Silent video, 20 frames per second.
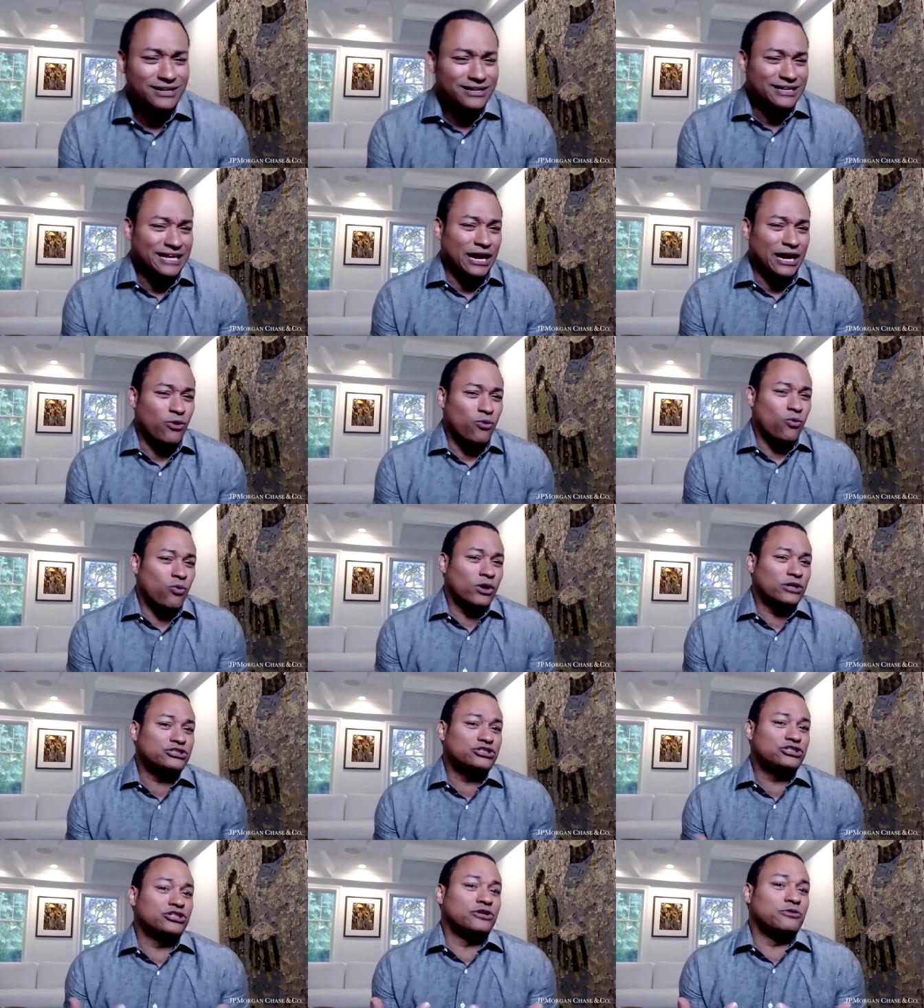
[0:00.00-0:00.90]
Like,
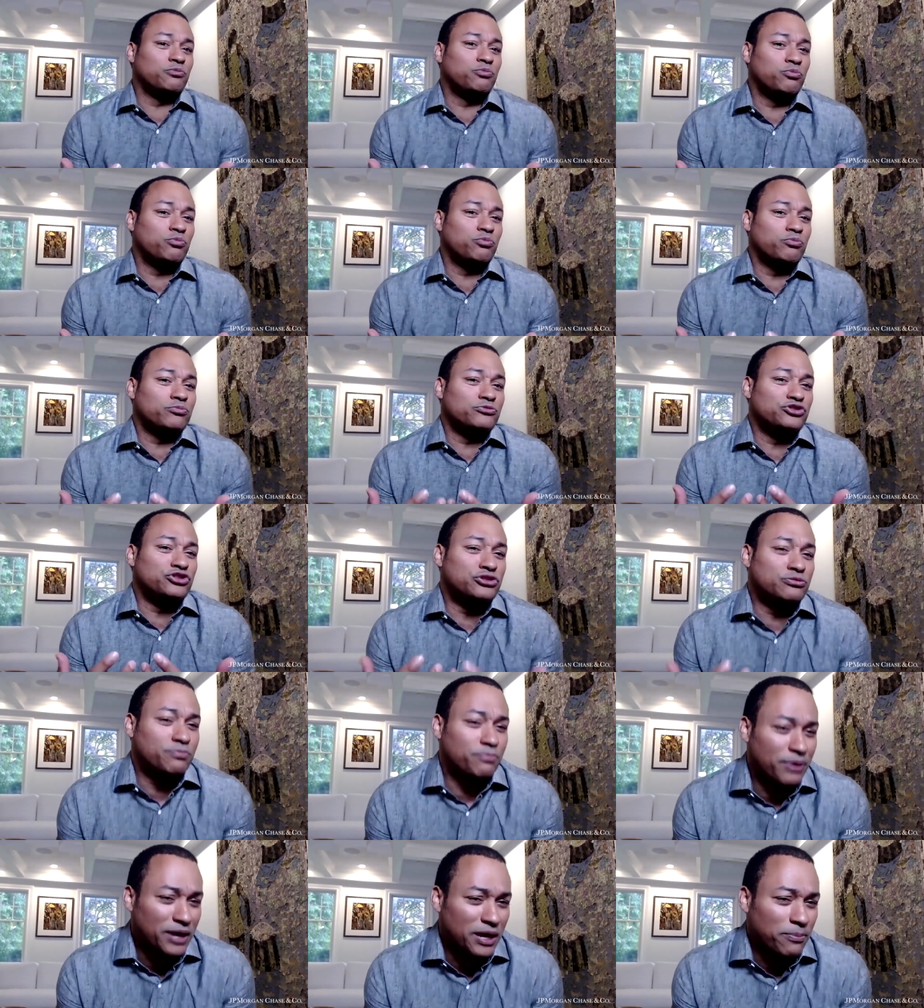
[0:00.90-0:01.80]
what should
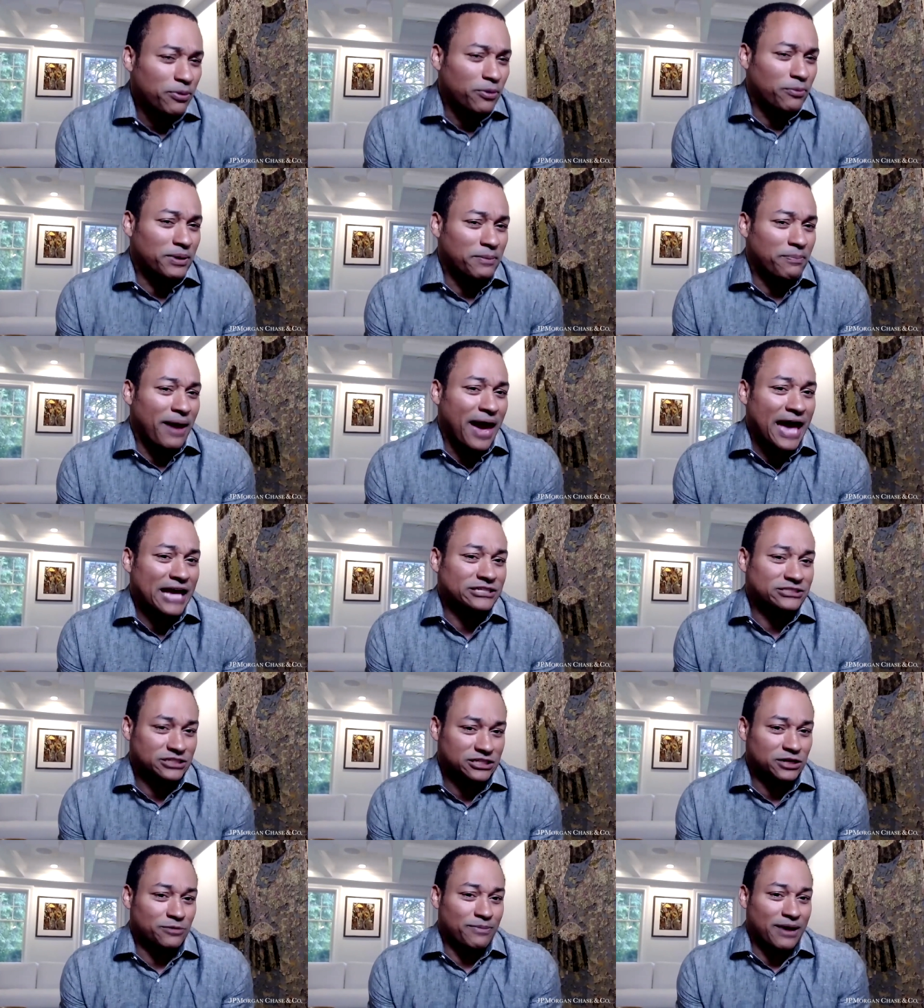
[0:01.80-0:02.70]
people be
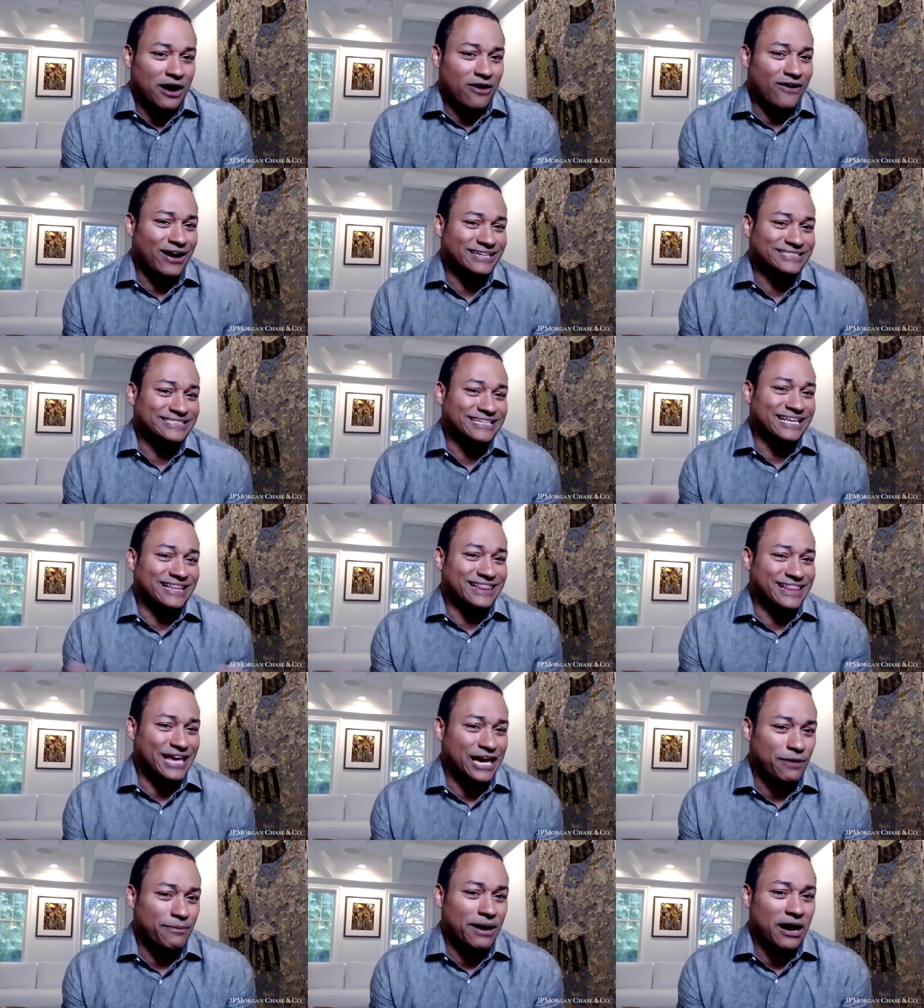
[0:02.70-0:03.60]
passionate about as they
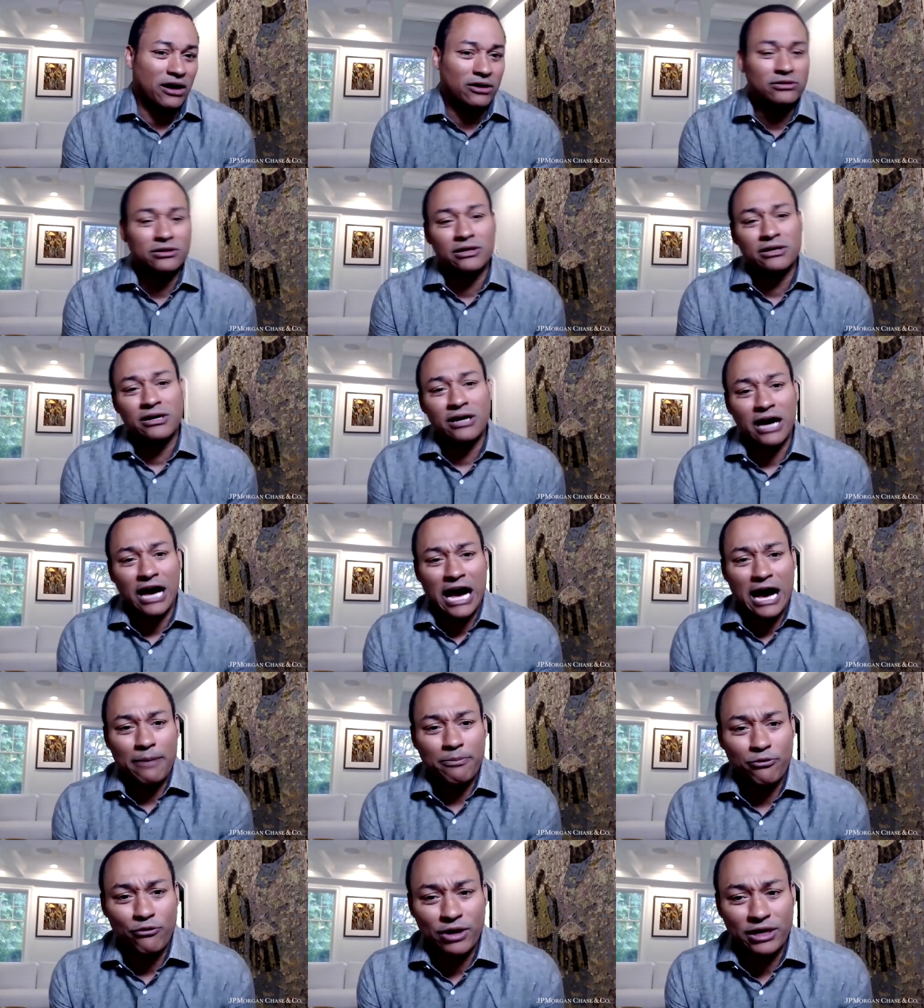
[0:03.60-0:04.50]
think about
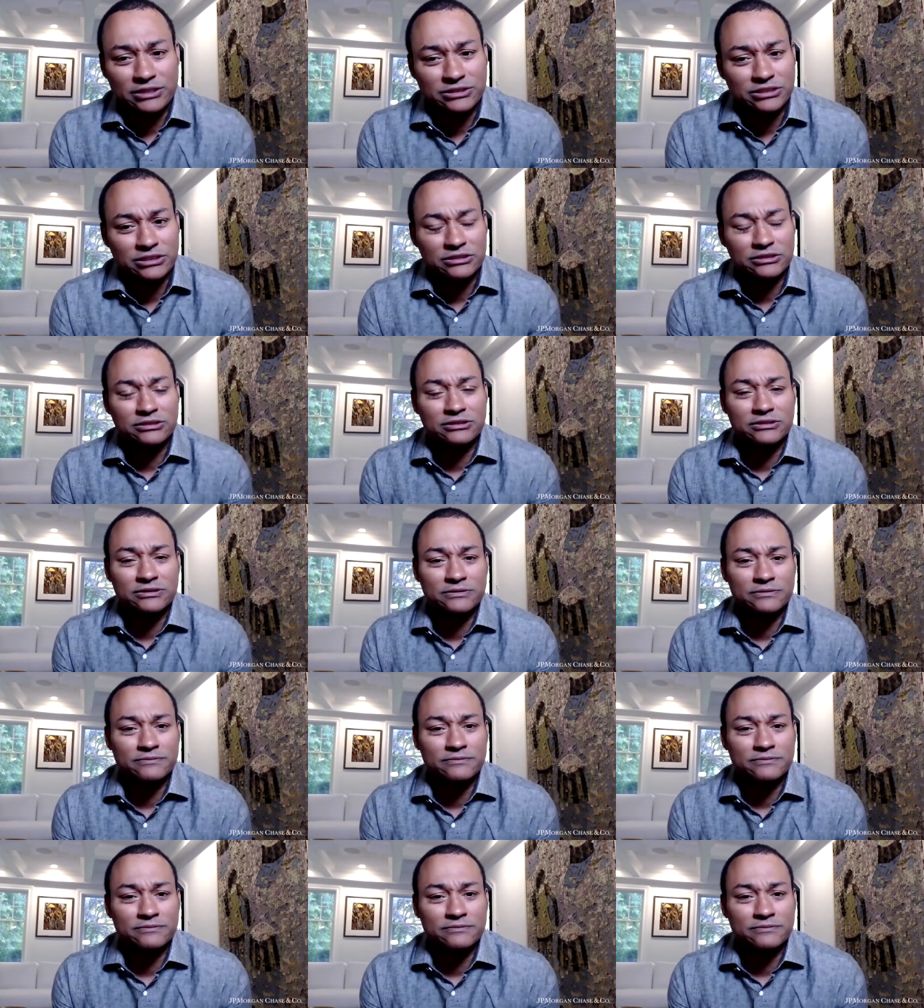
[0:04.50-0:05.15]
operations?